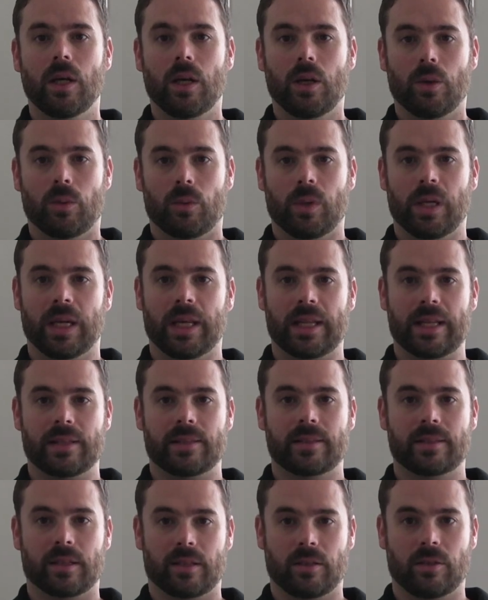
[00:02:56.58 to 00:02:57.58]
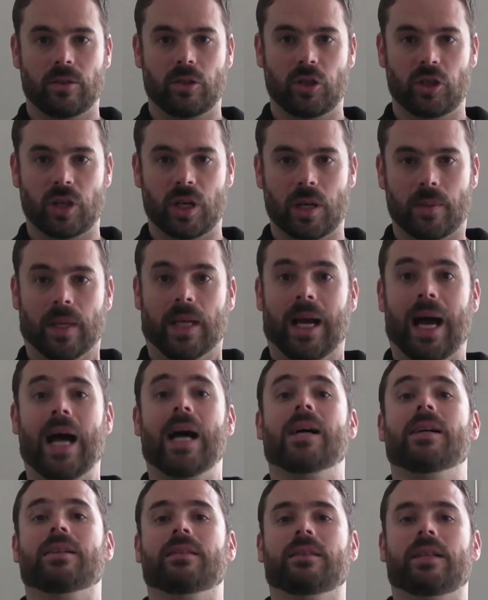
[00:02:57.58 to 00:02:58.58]
where you get that sudden sharp,
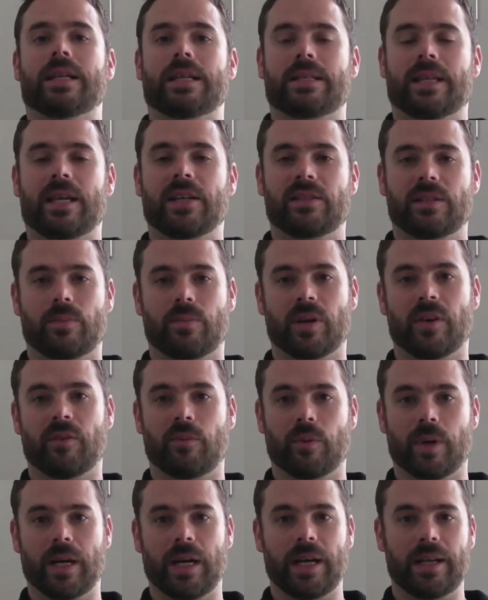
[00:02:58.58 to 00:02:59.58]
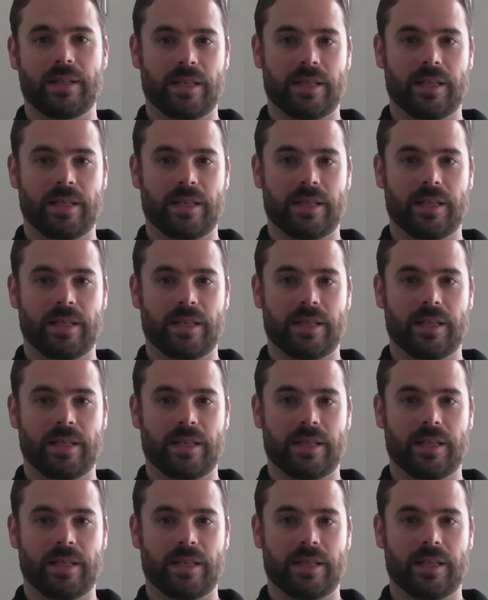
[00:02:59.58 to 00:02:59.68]
it takes your breath away,